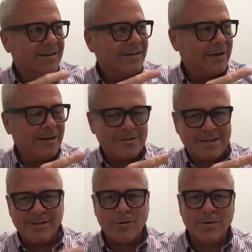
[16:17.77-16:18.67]
right outside
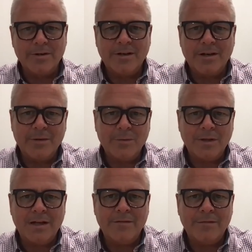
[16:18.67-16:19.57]
in the courtyard, we'll
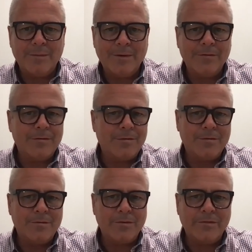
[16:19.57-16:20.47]
have about
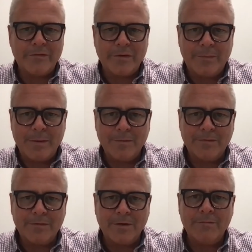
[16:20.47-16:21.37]
250 people
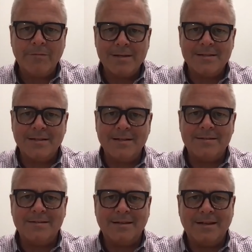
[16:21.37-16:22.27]
for a
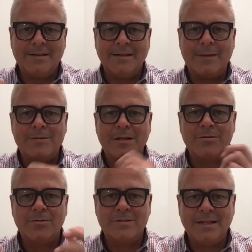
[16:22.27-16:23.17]
resident and Lab
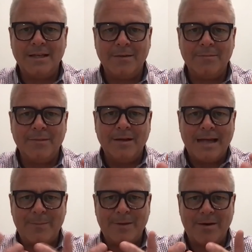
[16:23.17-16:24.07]
Central team
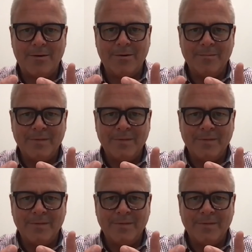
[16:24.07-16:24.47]
happy hour.